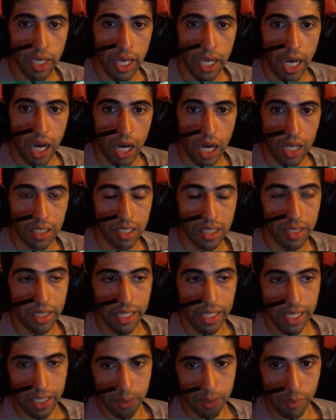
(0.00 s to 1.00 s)
onto
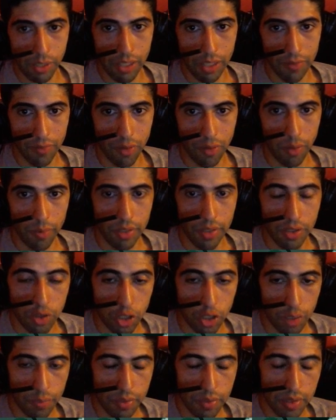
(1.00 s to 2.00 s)
the next platform. This
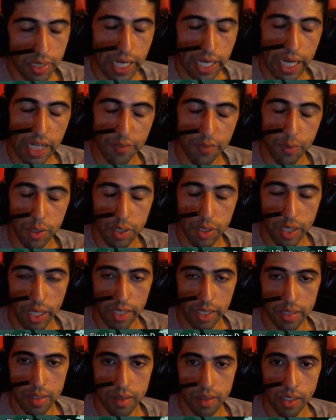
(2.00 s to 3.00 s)
jump is kind of
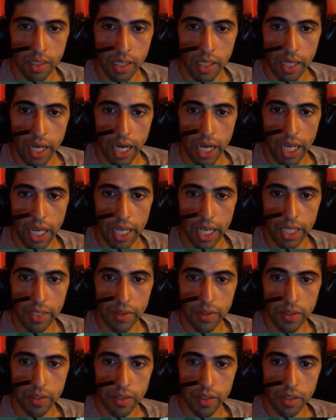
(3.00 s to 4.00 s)
precise,
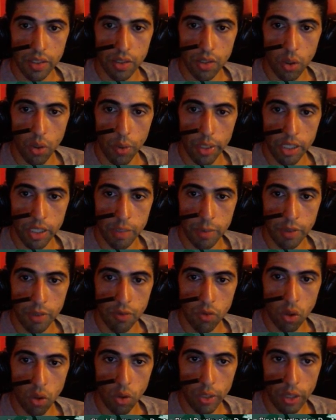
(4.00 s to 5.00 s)
and you're going to be
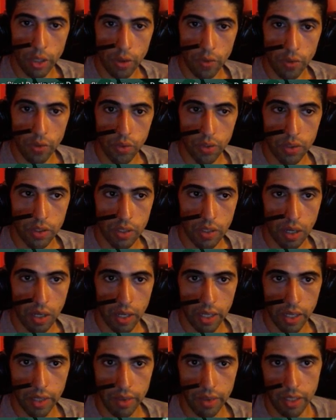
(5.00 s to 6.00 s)
rolling through the
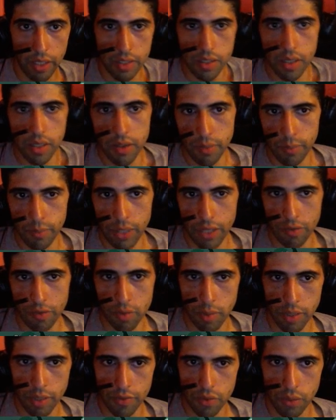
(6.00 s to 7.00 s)
tuck that is on the
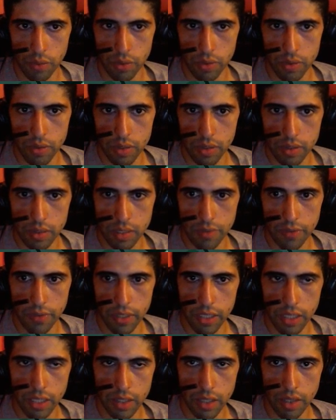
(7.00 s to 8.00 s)
platform afterwards. Let's see if I
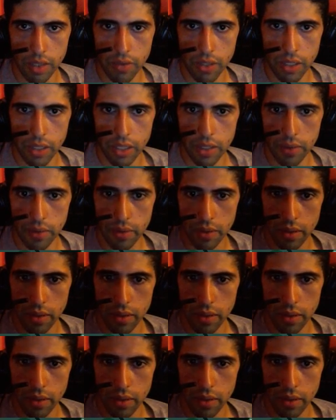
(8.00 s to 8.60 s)
can get that right now.